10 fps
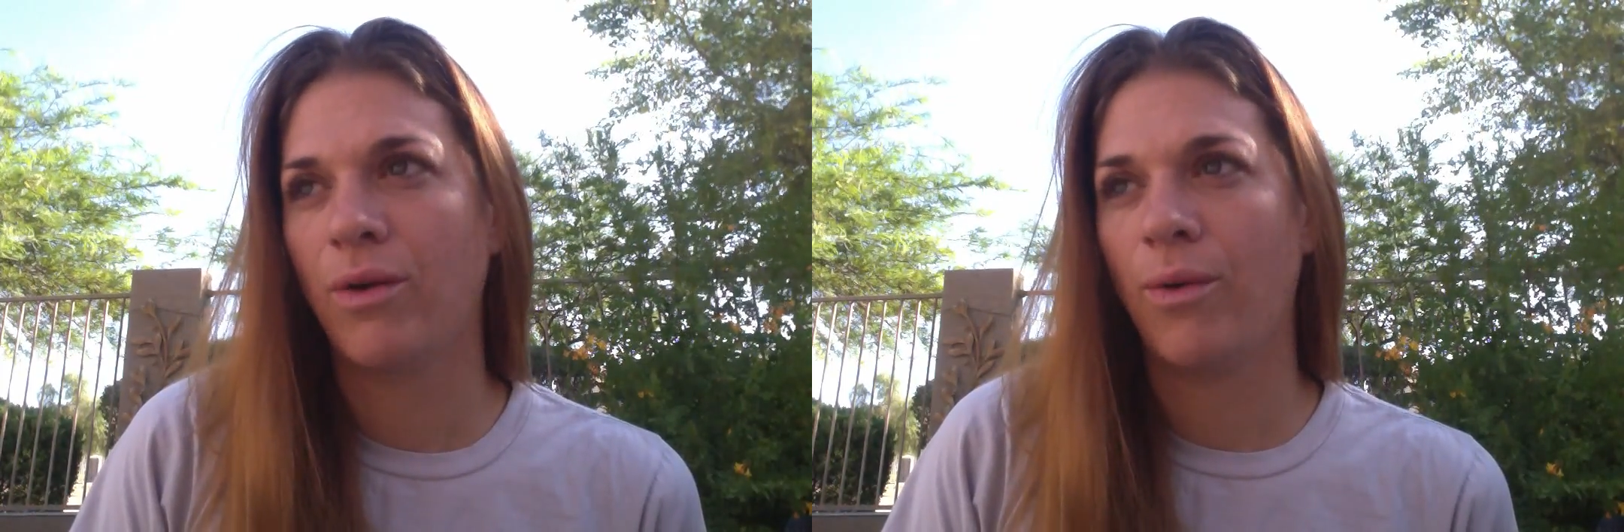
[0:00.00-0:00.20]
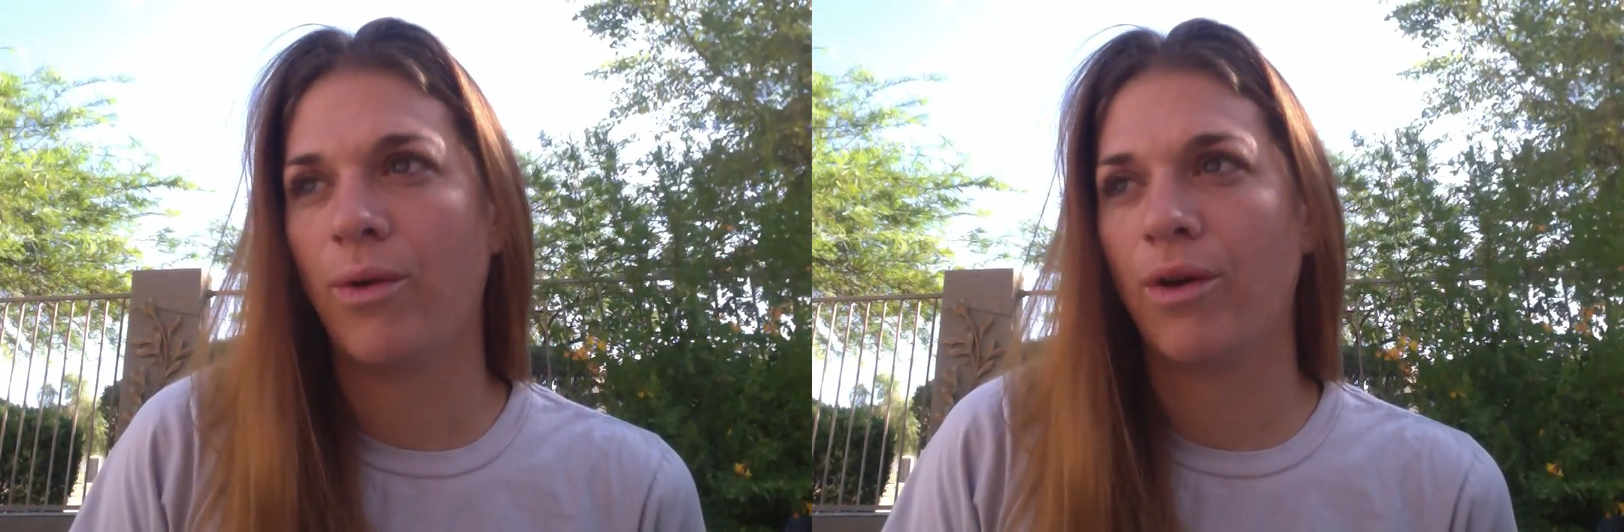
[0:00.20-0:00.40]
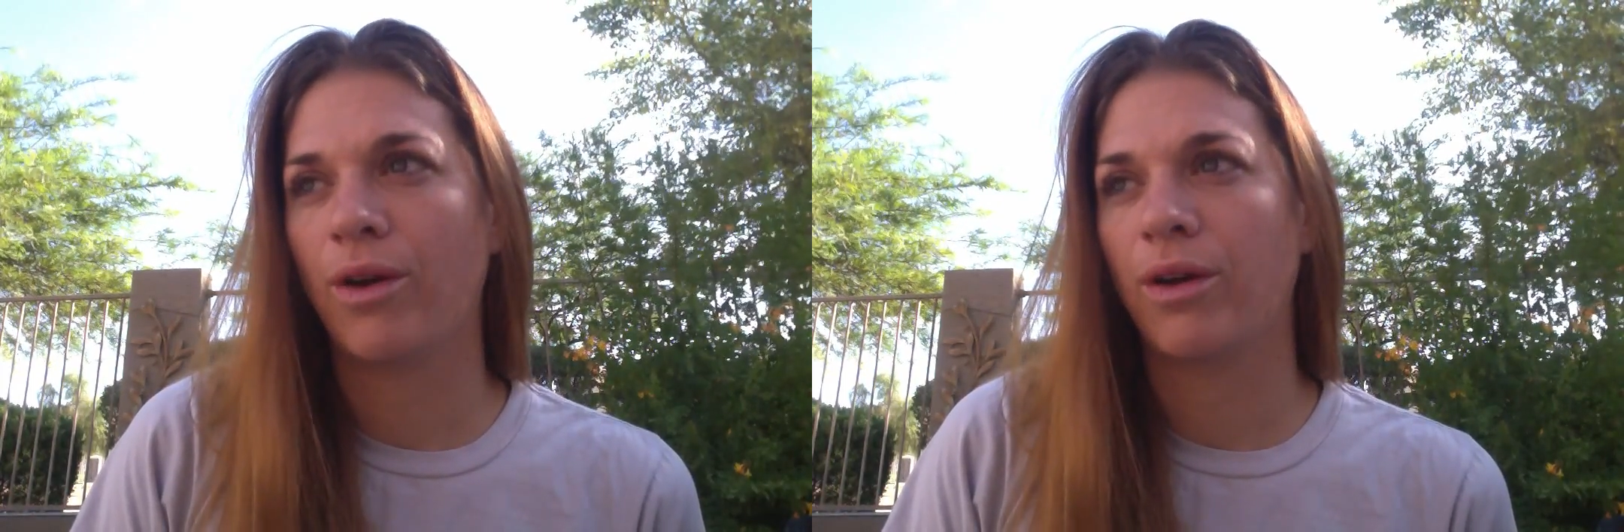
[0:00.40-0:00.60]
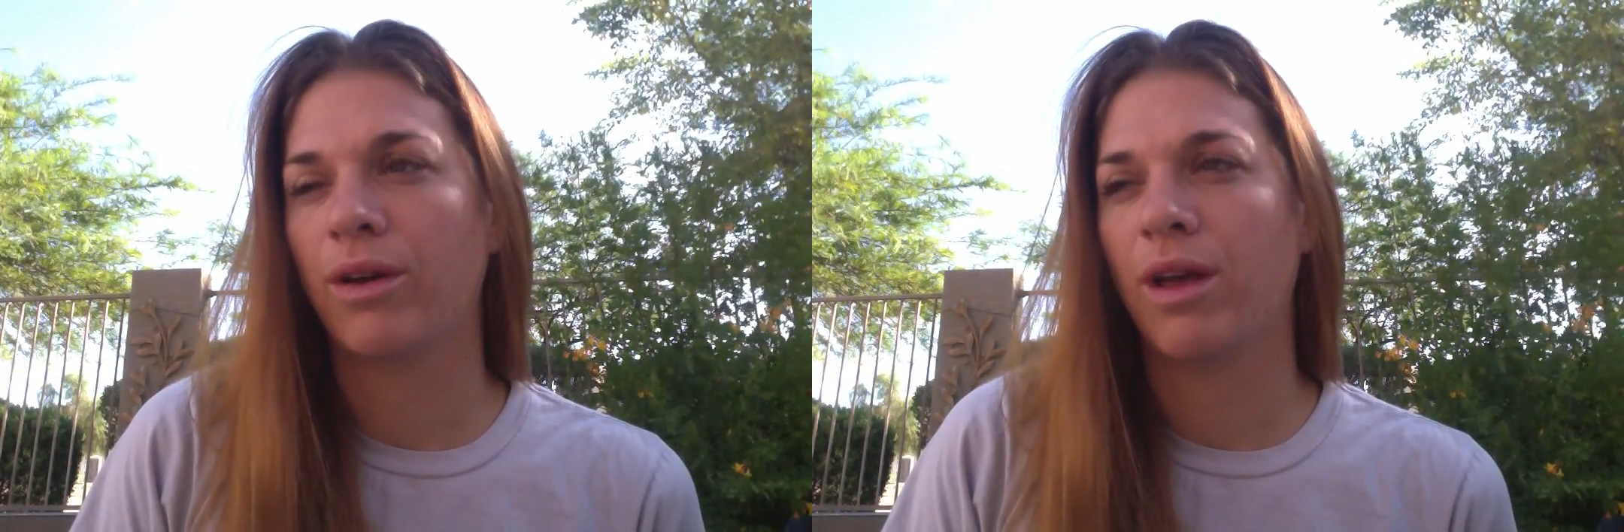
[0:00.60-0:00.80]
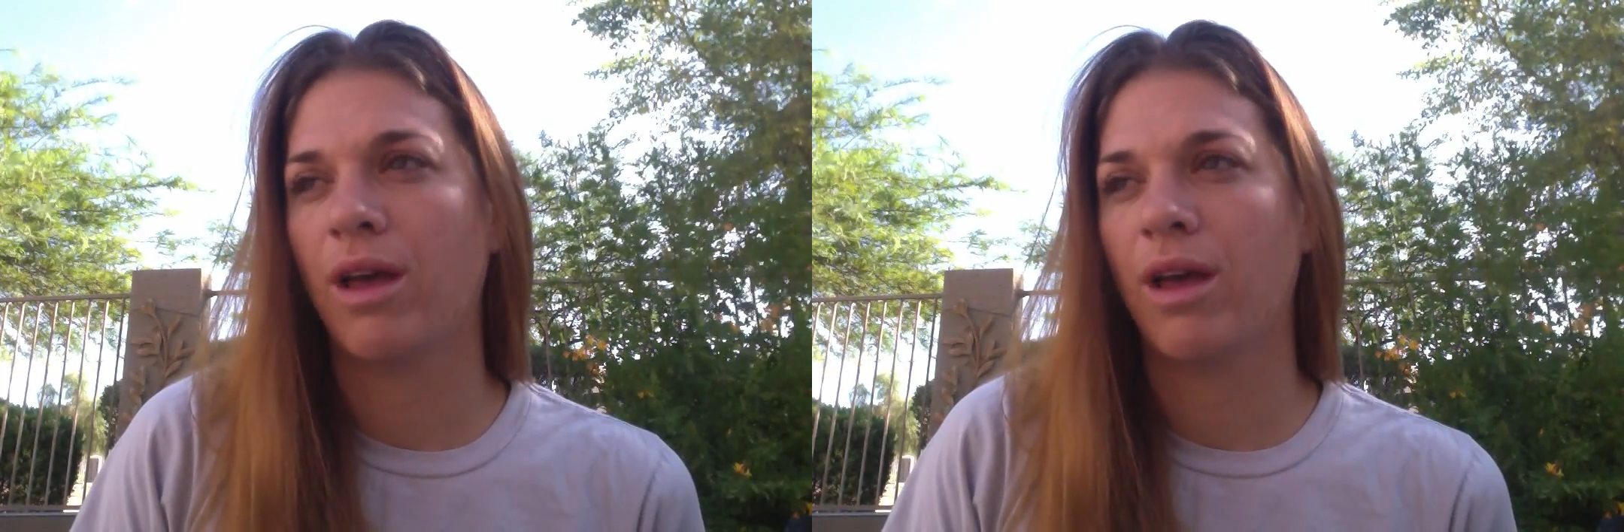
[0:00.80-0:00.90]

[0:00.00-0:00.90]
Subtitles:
or